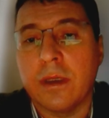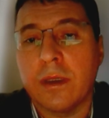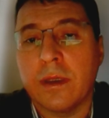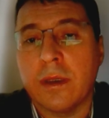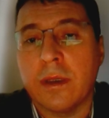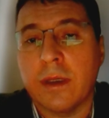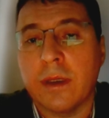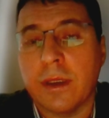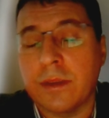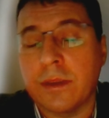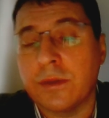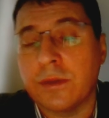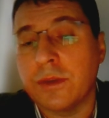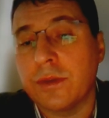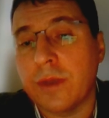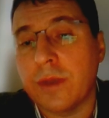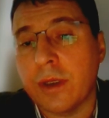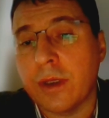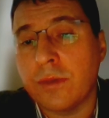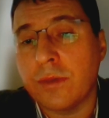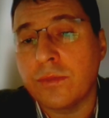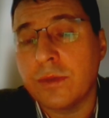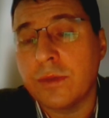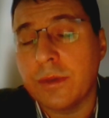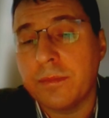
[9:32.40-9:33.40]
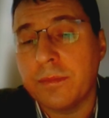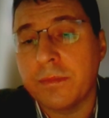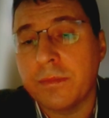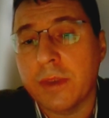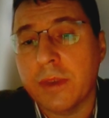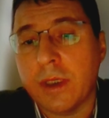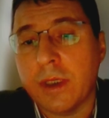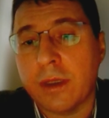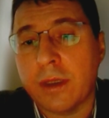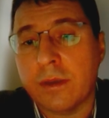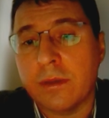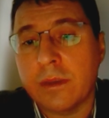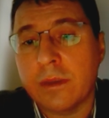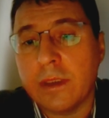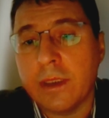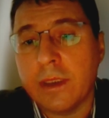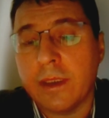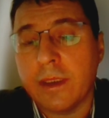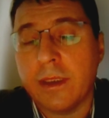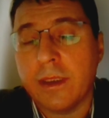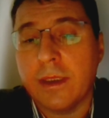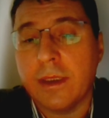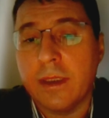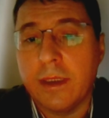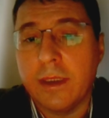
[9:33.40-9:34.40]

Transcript: underground. Currently,